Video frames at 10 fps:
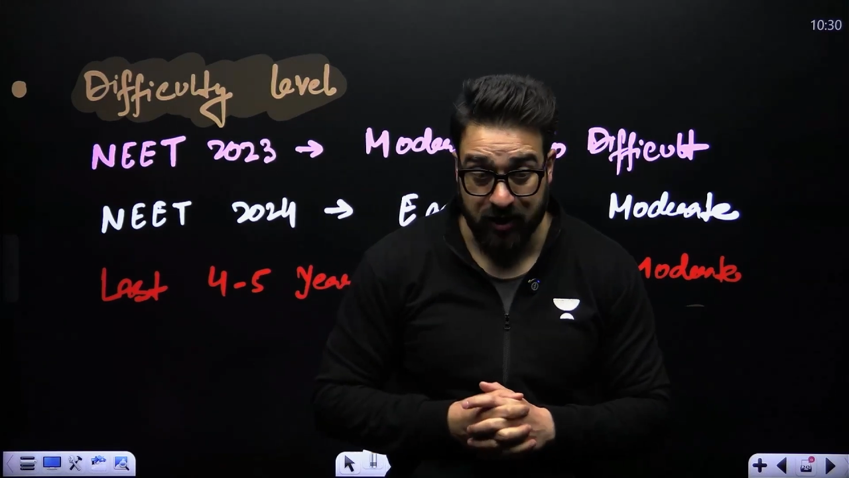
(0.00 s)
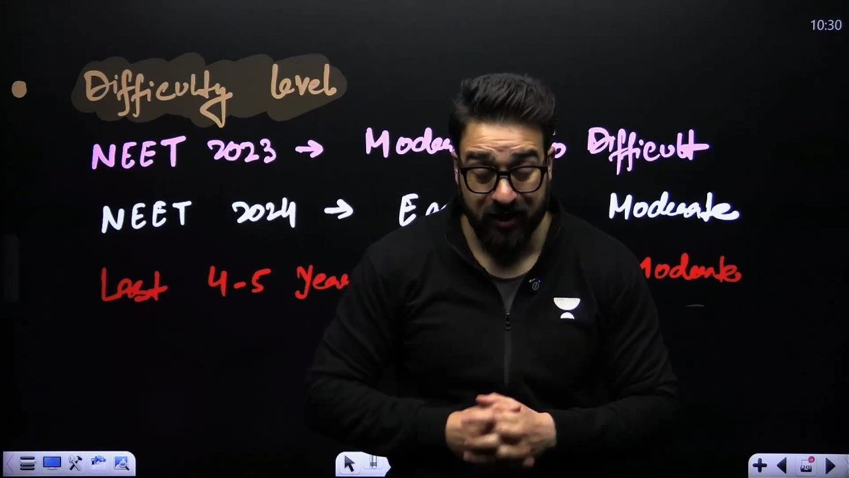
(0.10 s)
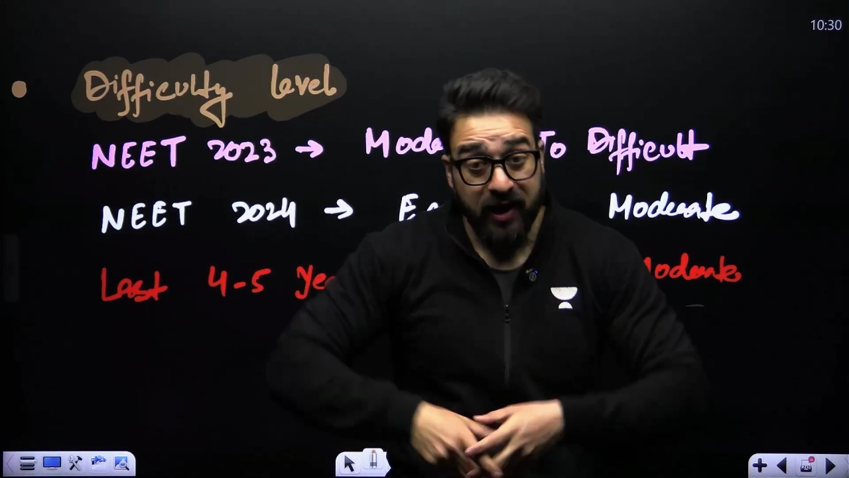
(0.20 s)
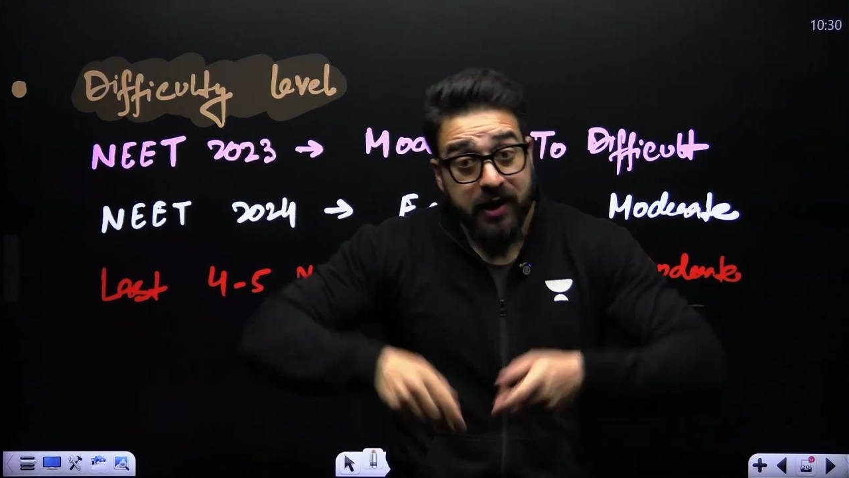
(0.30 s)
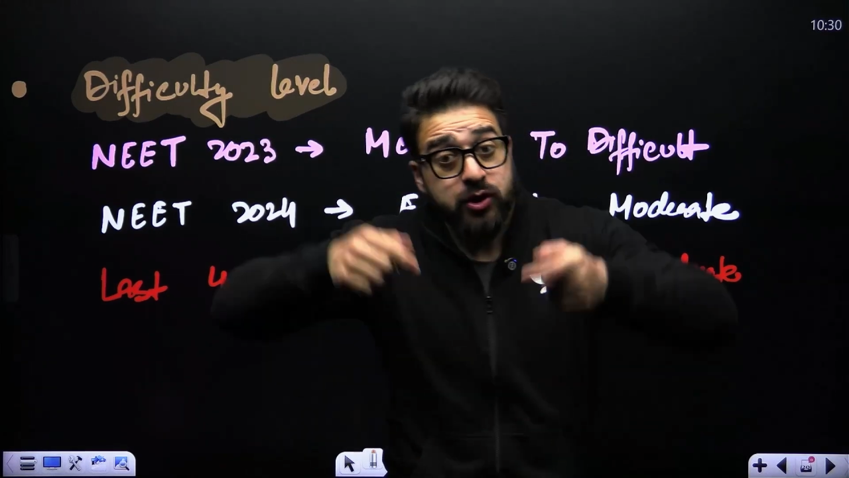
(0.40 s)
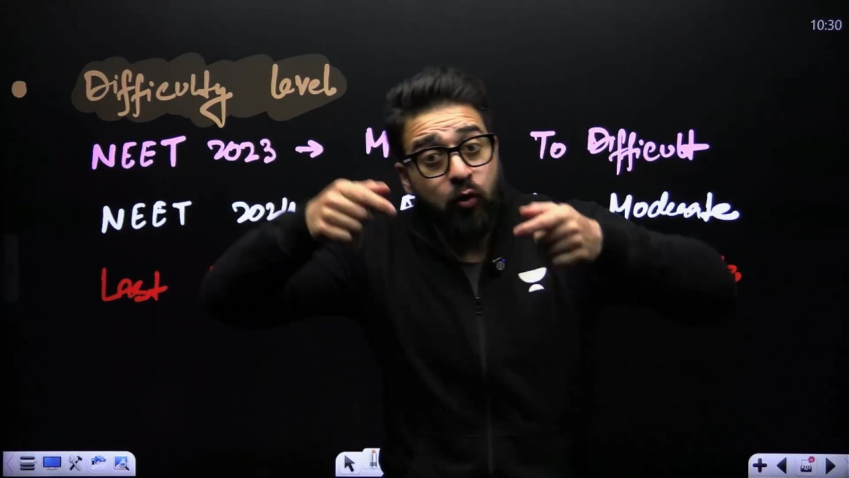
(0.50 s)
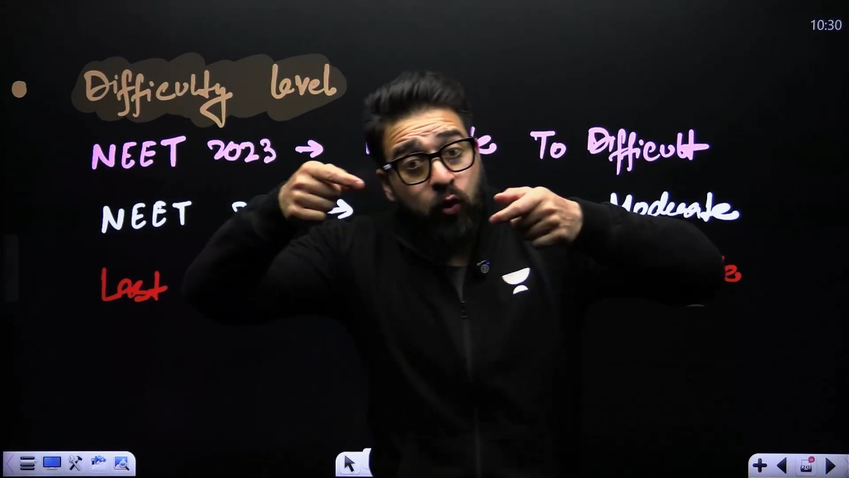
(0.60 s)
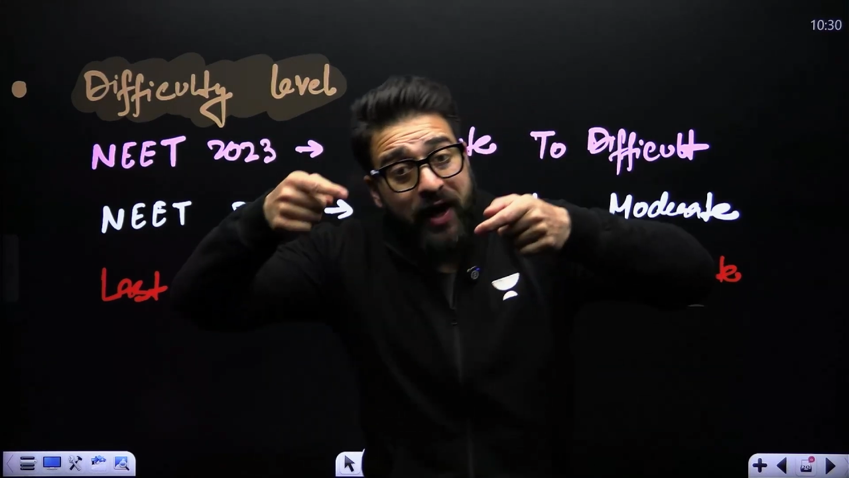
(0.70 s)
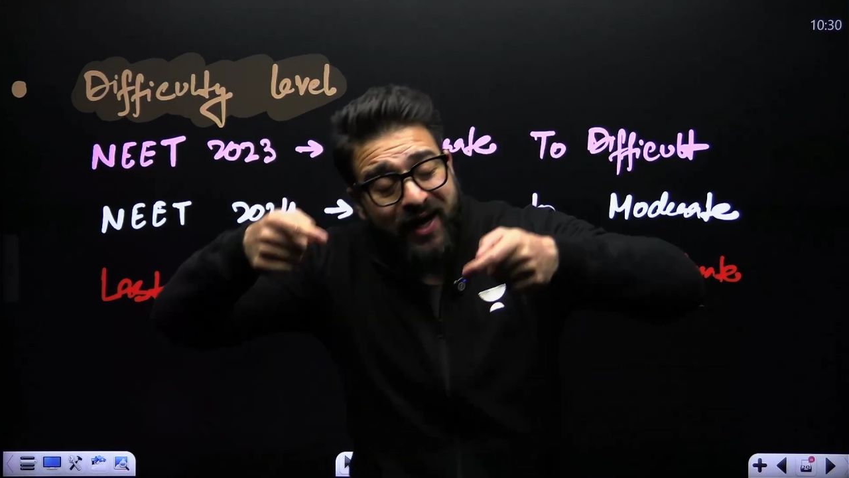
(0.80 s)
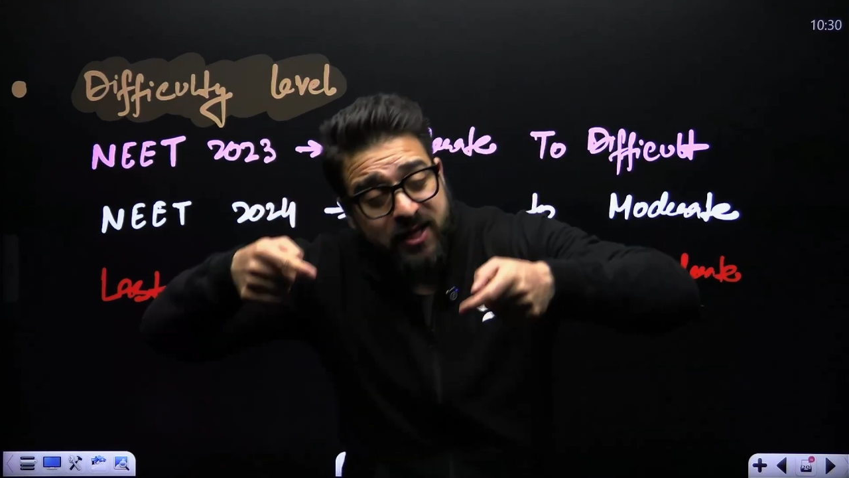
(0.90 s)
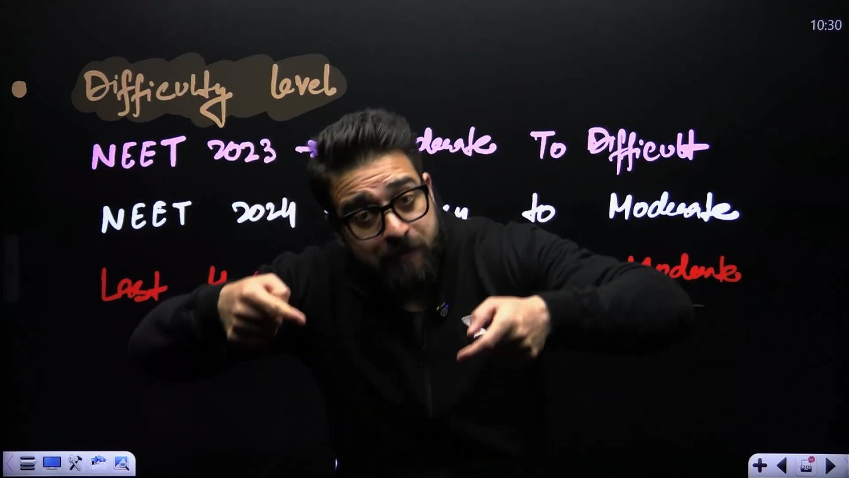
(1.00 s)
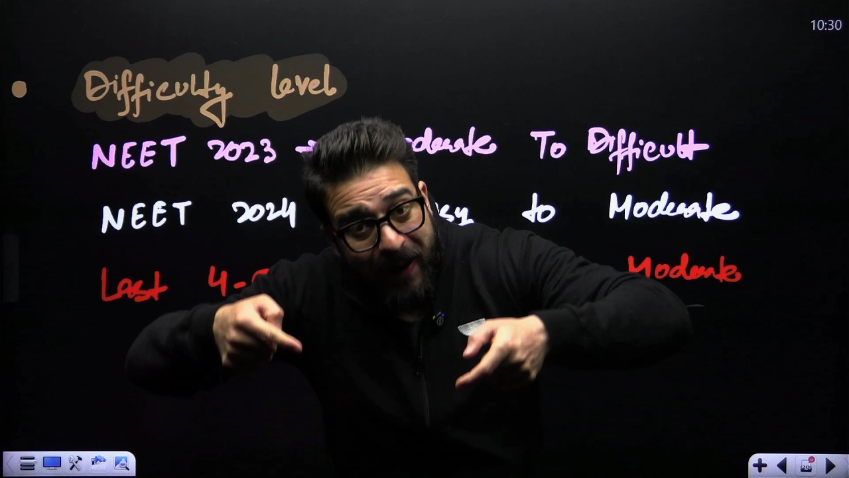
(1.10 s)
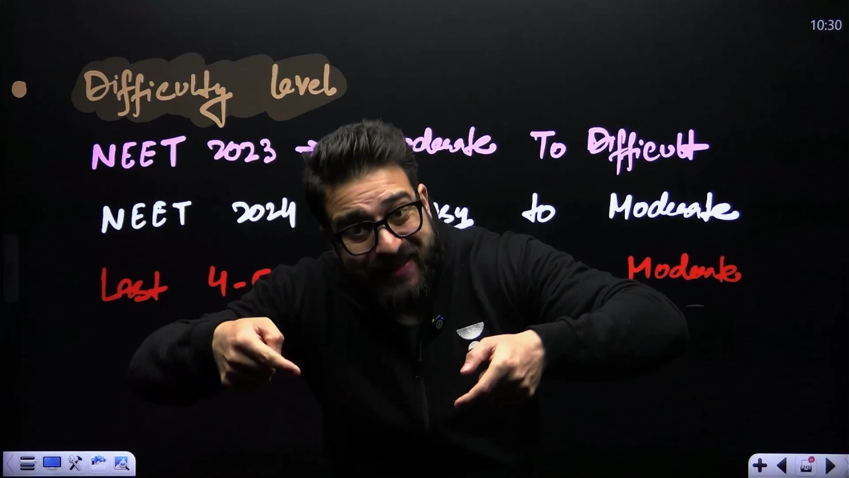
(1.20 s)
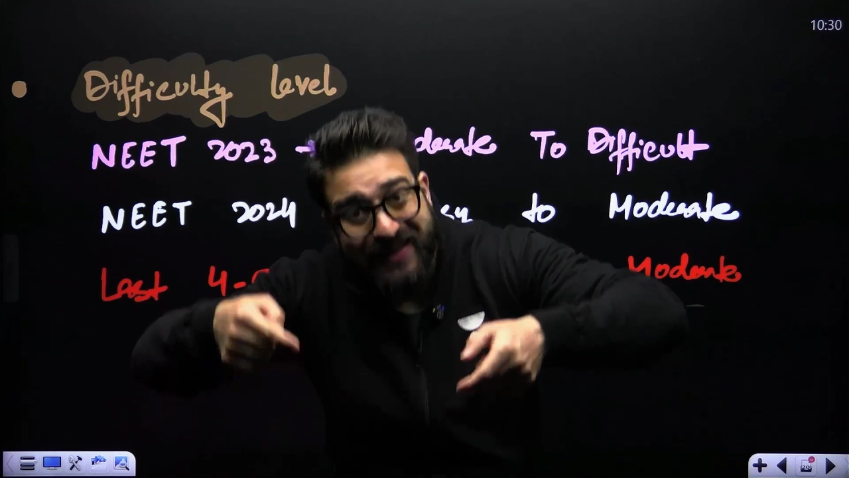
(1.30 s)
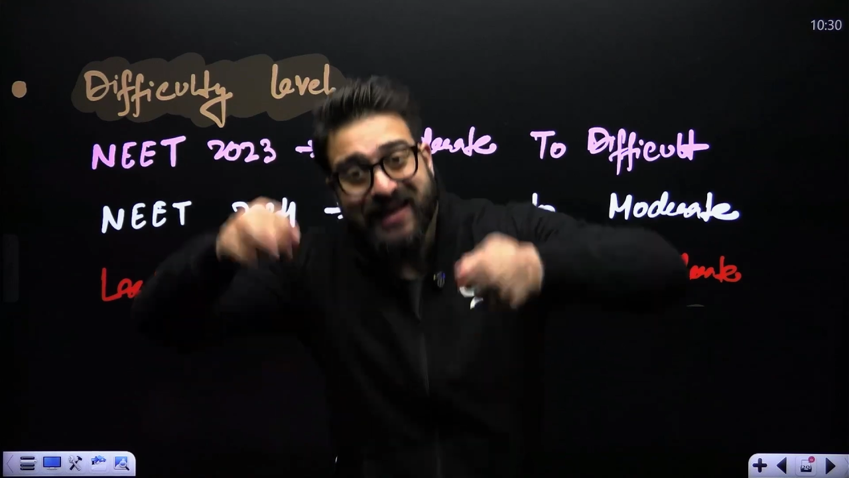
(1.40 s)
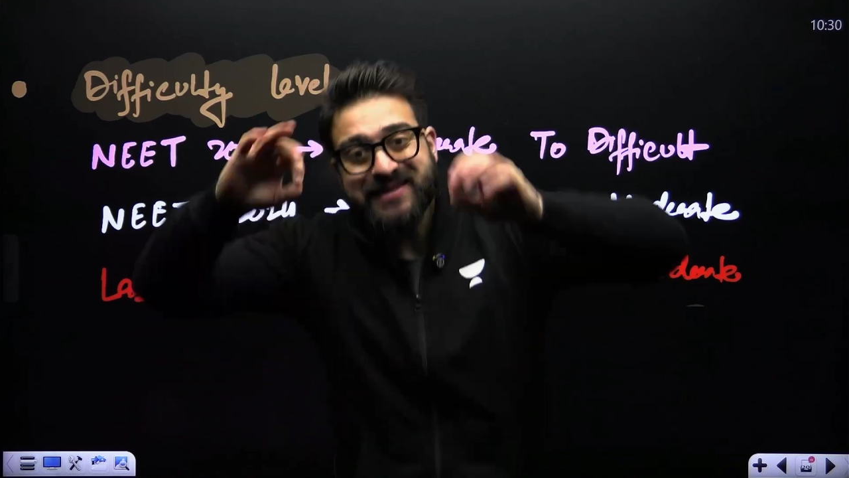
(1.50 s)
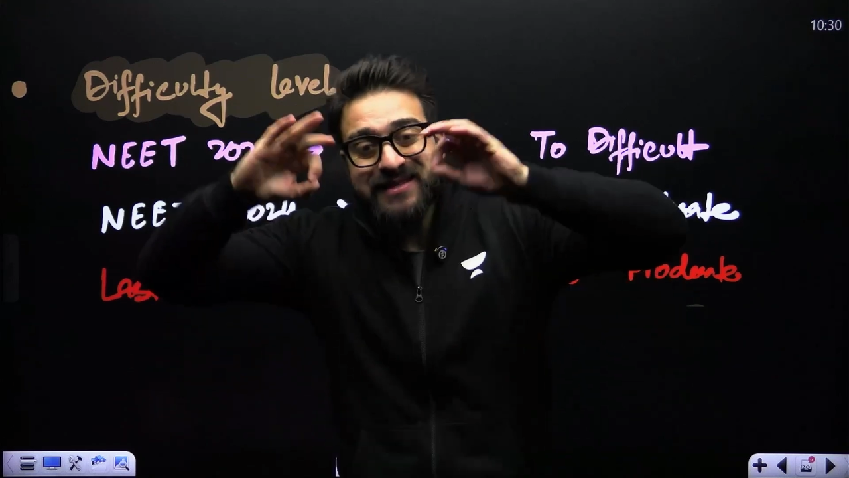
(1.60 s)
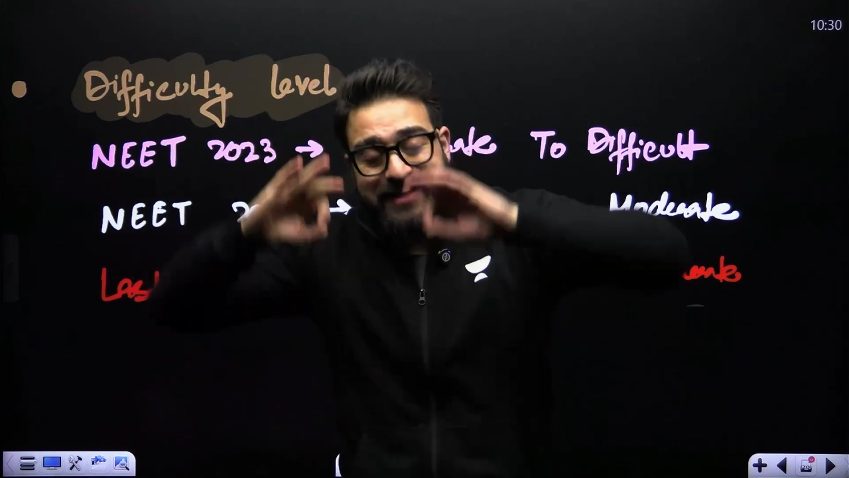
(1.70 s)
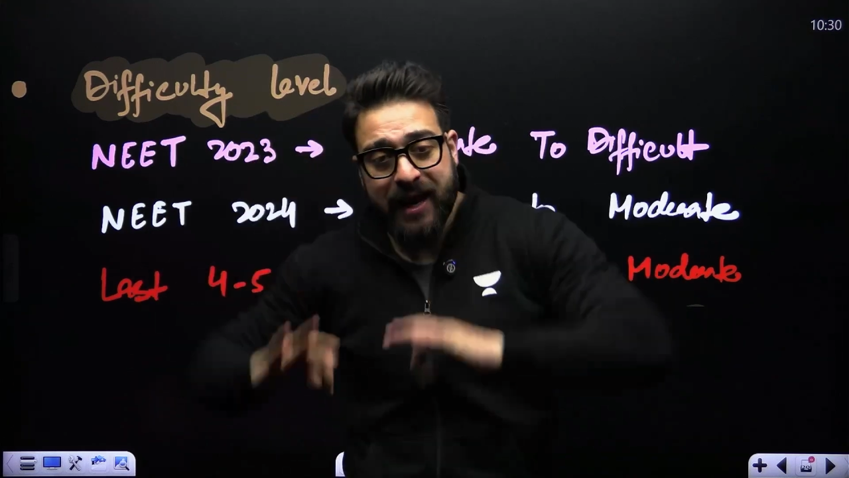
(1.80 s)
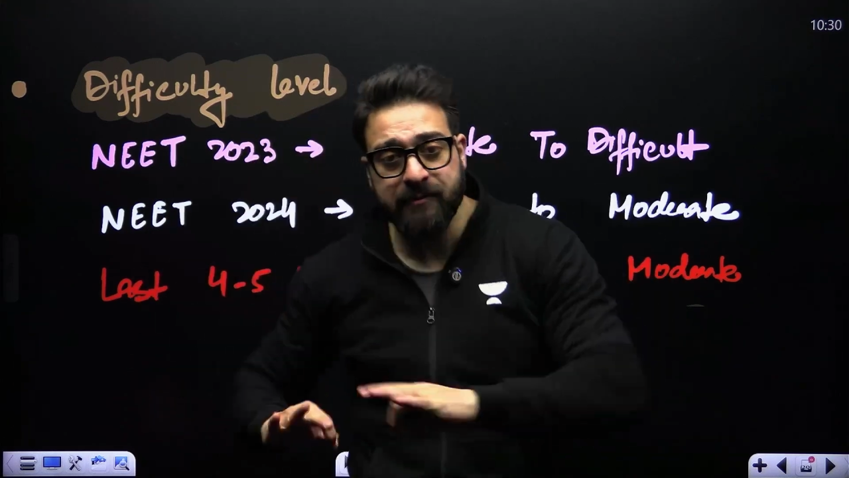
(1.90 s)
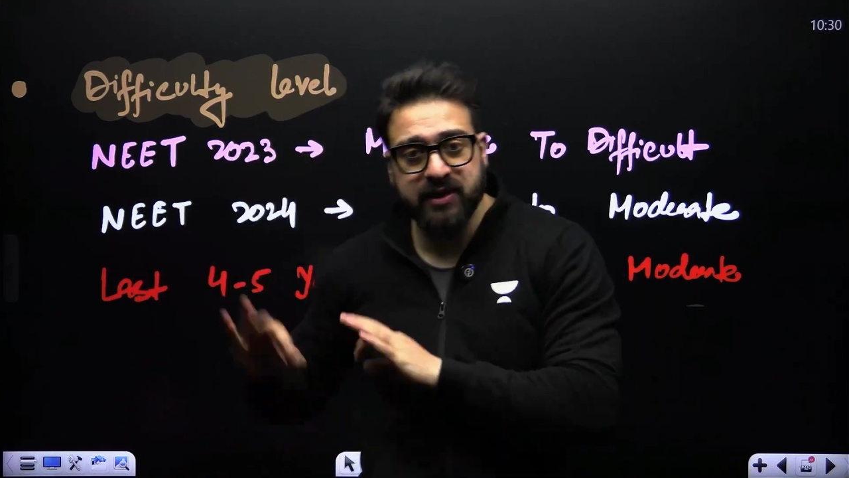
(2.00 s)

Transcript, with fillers: So we are expecting the same thing